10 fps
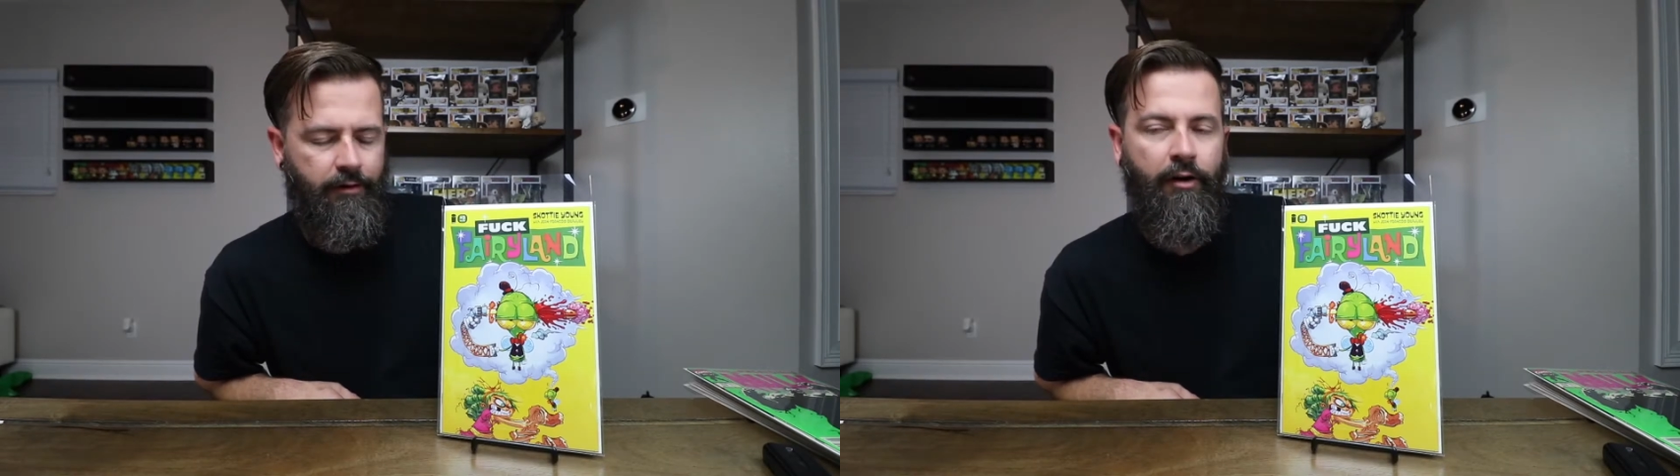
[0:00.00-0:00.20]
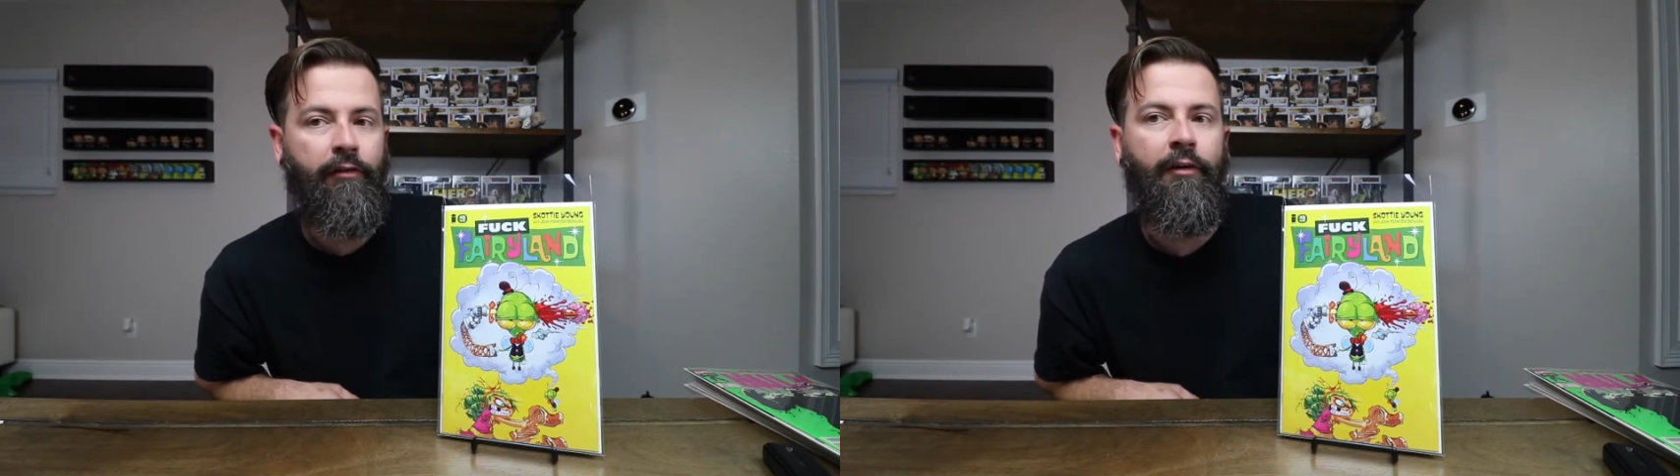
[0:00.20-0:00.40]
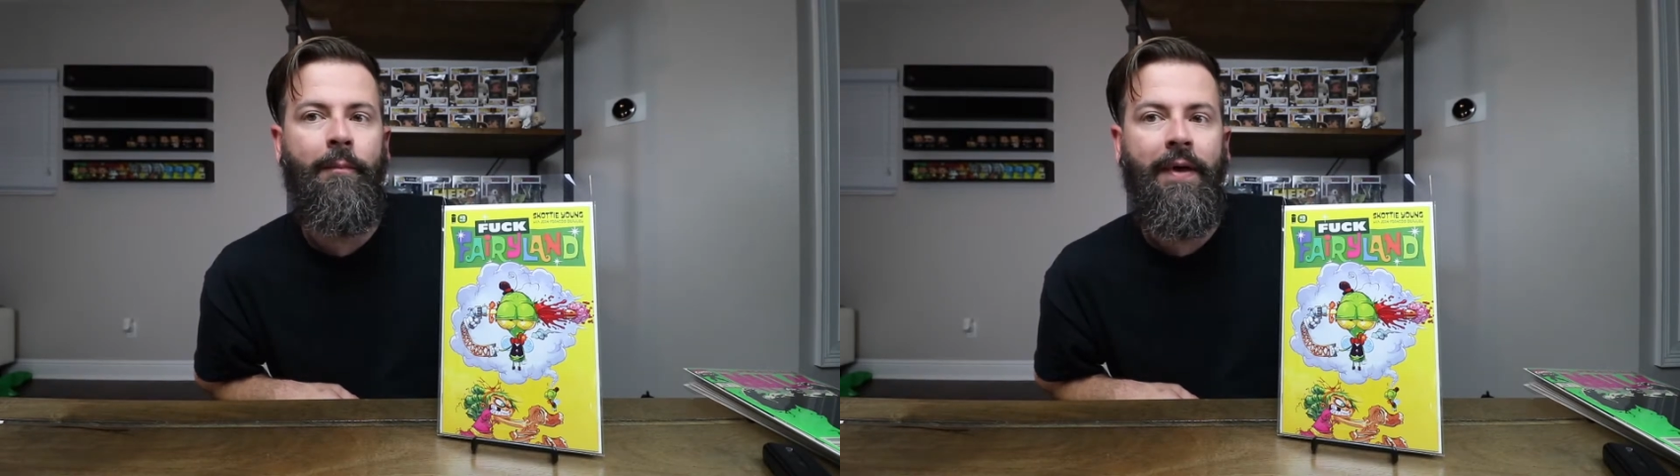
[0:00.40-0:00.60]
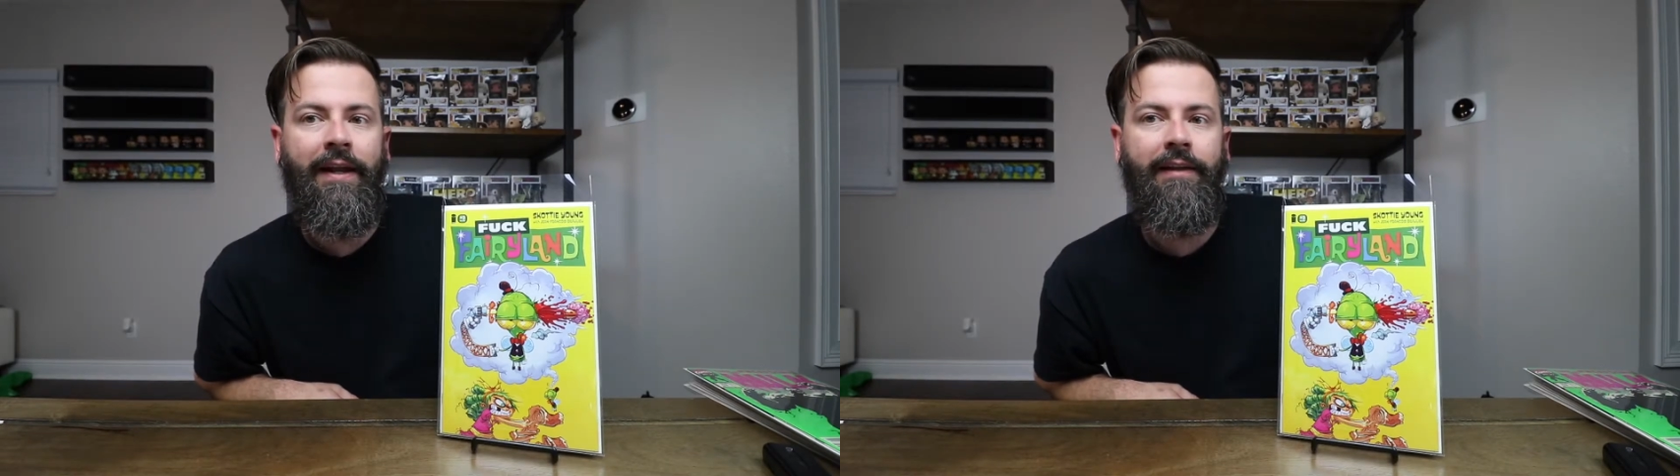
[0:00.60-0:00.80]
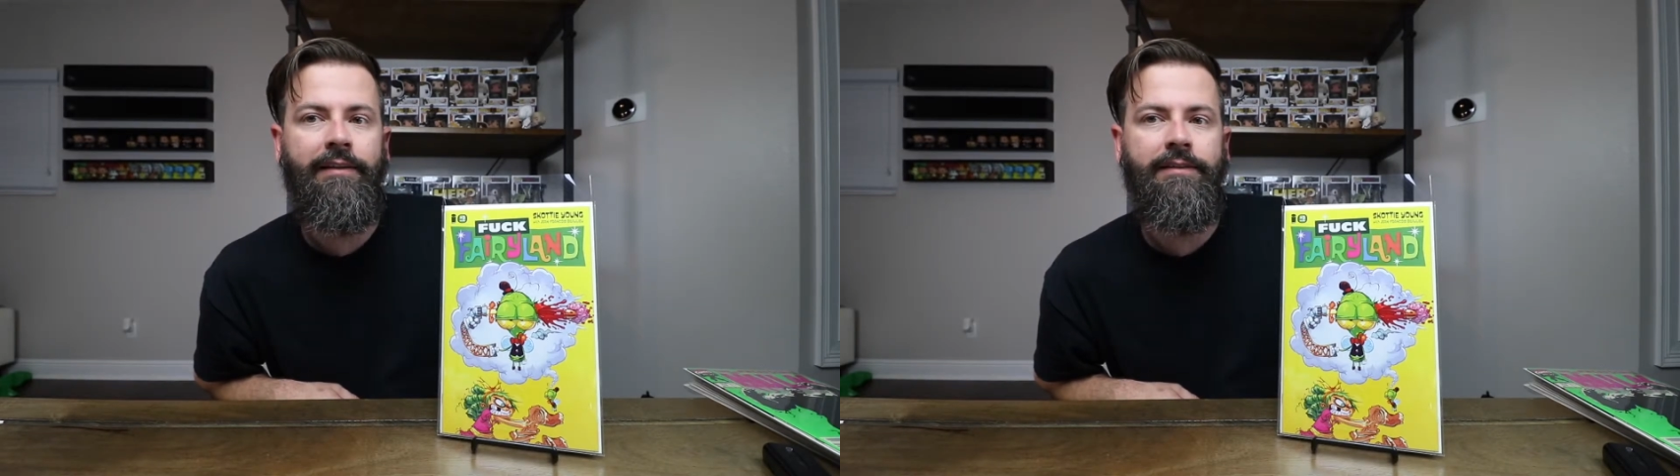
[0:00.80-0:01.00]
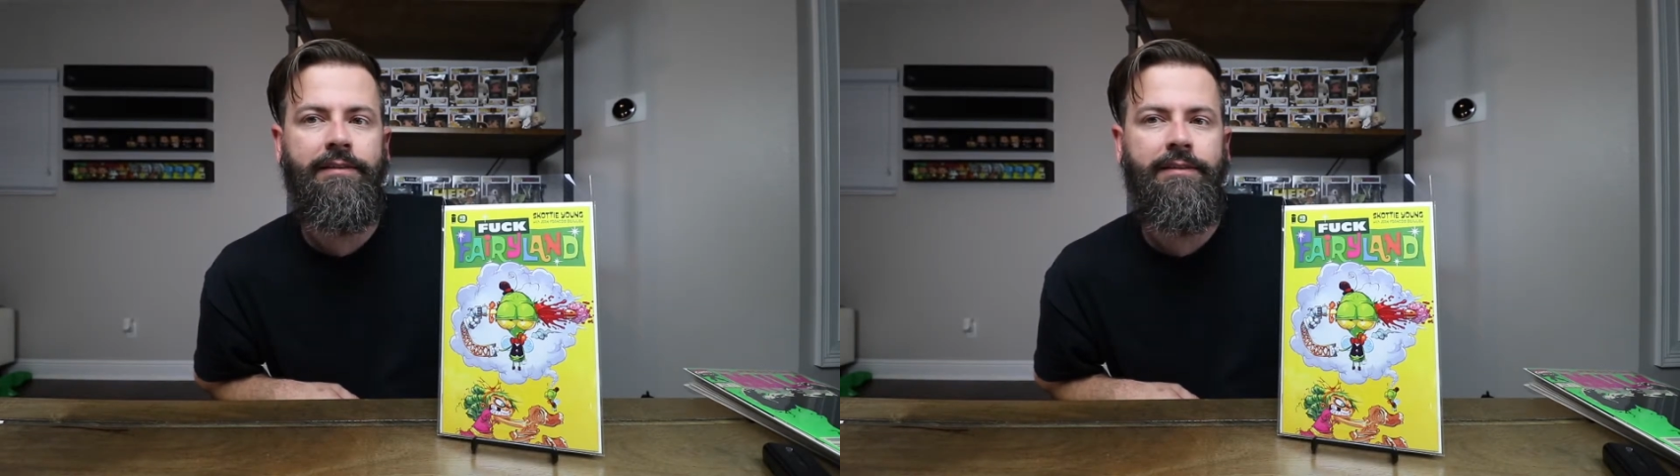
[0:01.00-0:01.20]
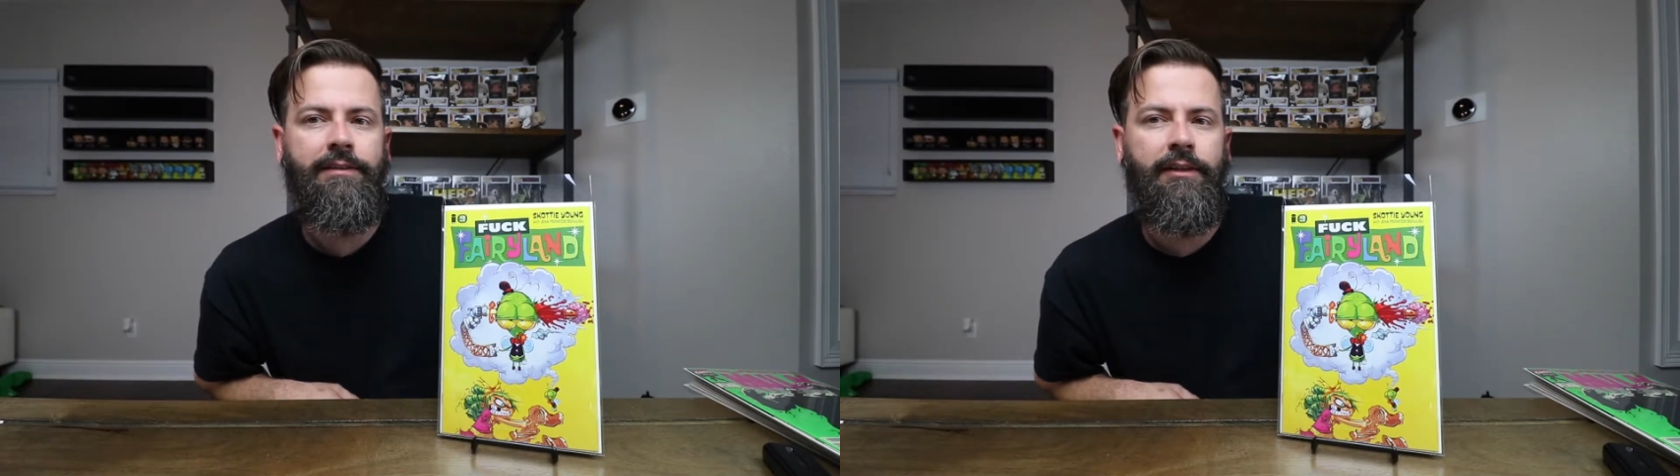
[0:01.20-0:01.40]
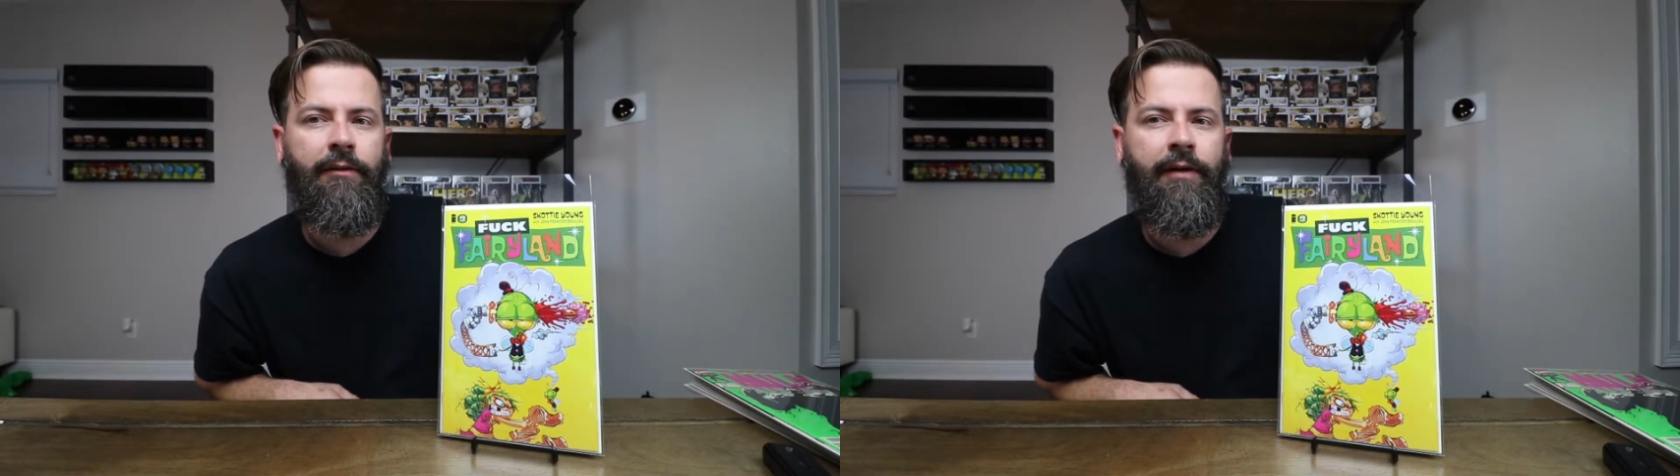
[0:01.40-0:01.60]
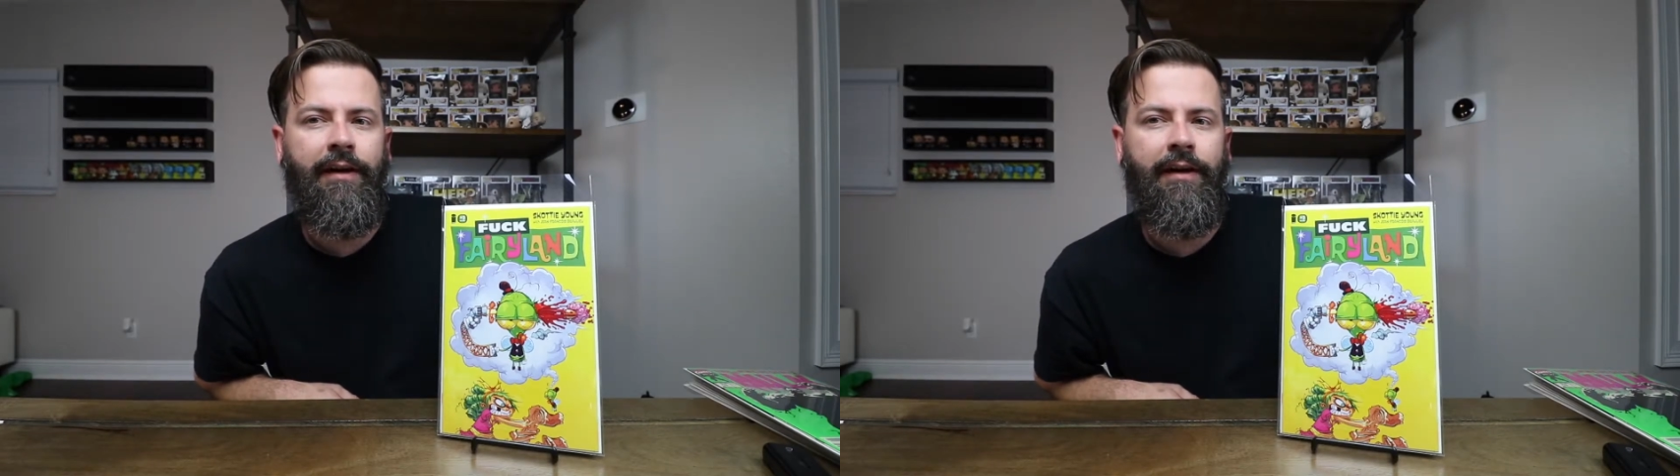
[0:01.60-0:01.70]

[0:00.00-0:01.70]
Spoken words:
over a minute, so